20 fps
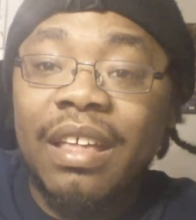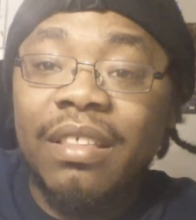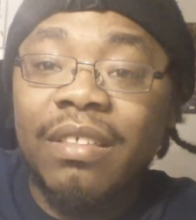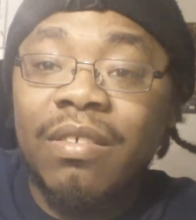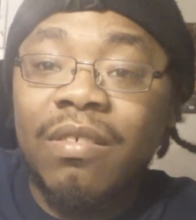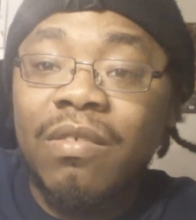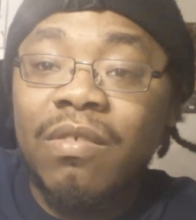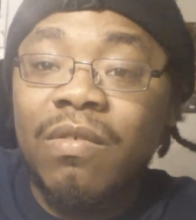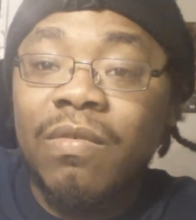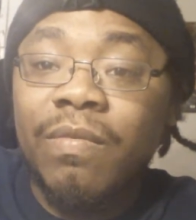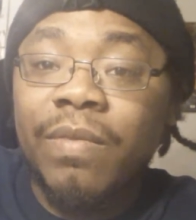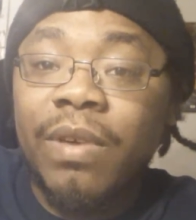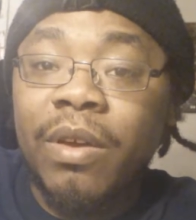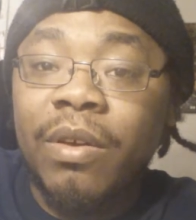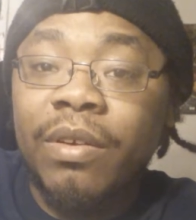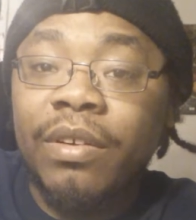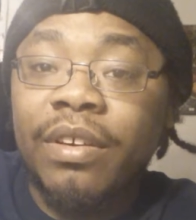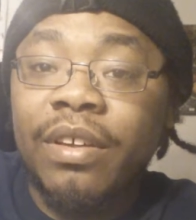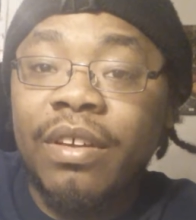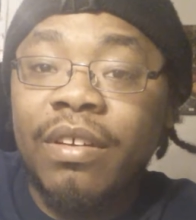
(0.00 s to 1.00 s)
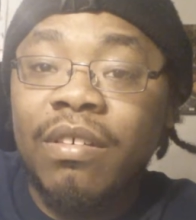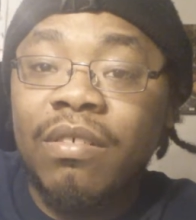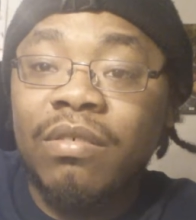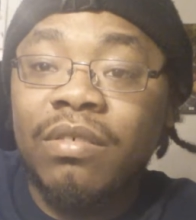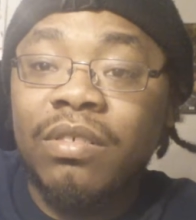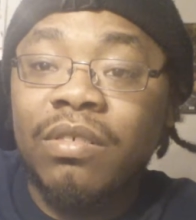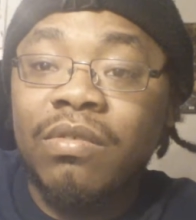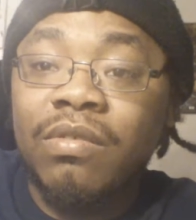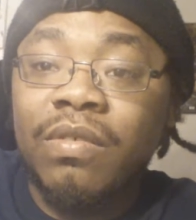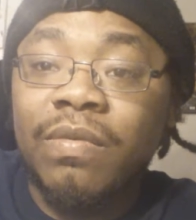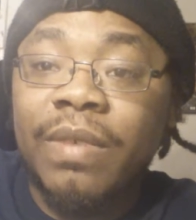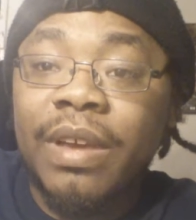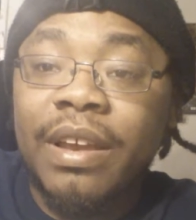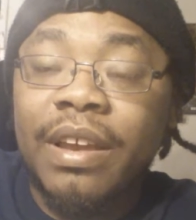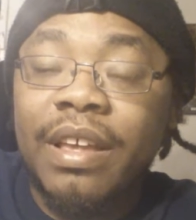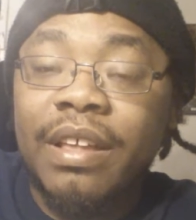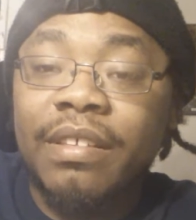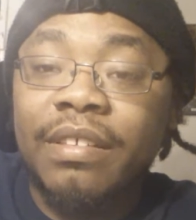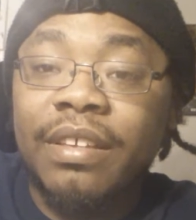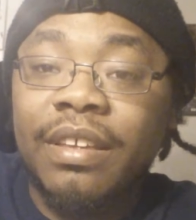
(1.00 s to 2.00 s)
to Fairy Tale due to the fact
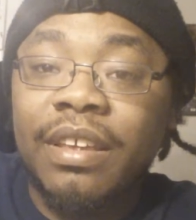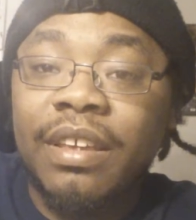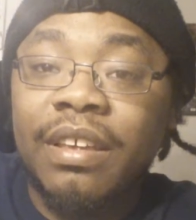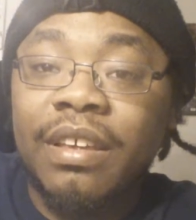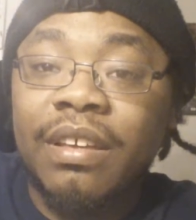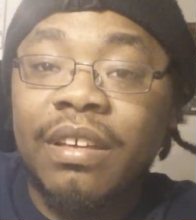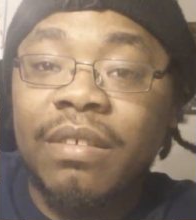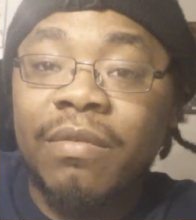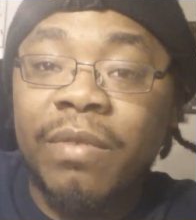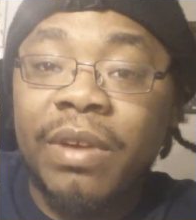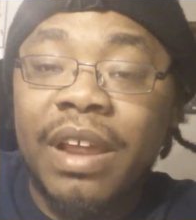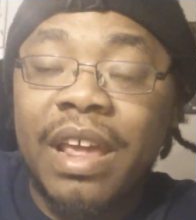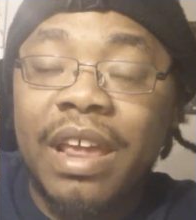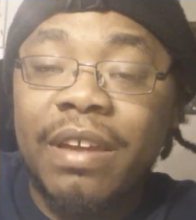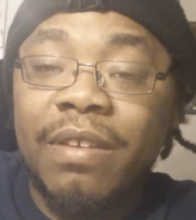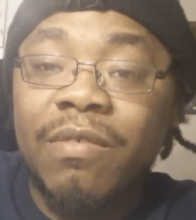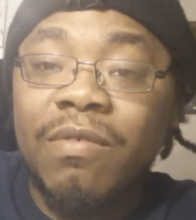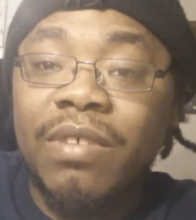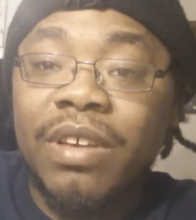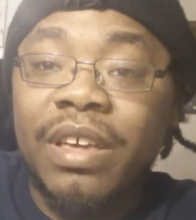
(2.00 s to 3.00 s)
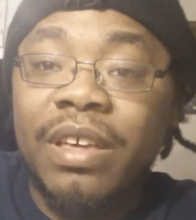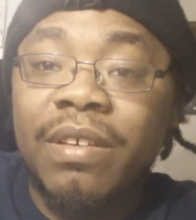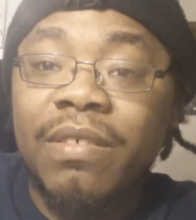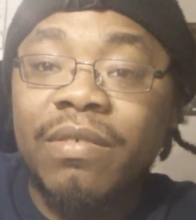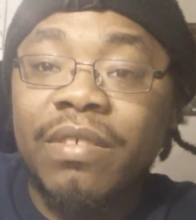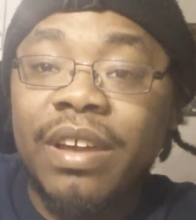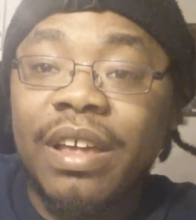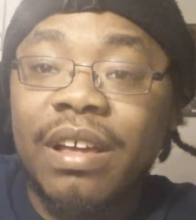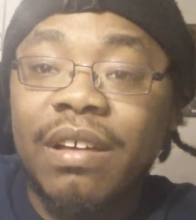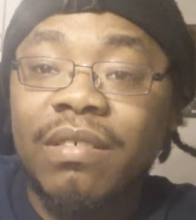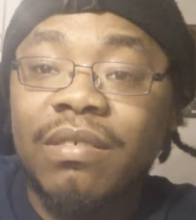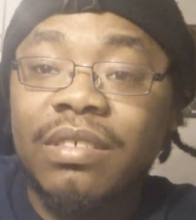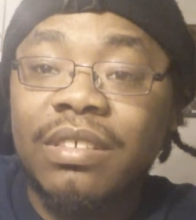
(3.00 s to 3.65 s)
that she with a new guild now.